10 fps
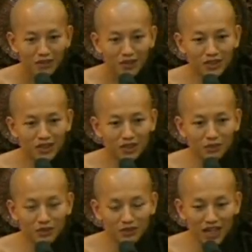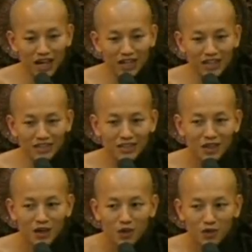Because if you like is
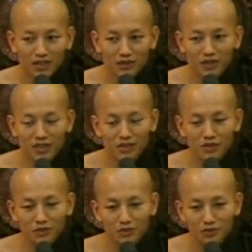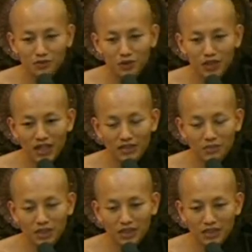which one you more like,
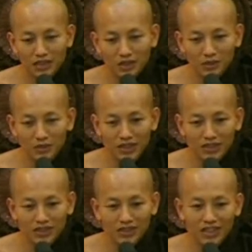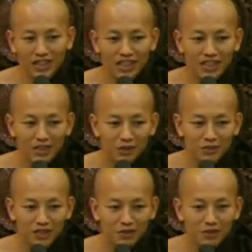meditation objects or the other
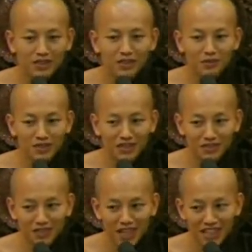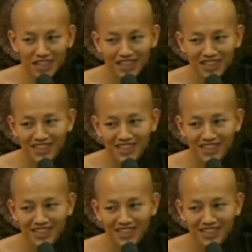object, which object you like?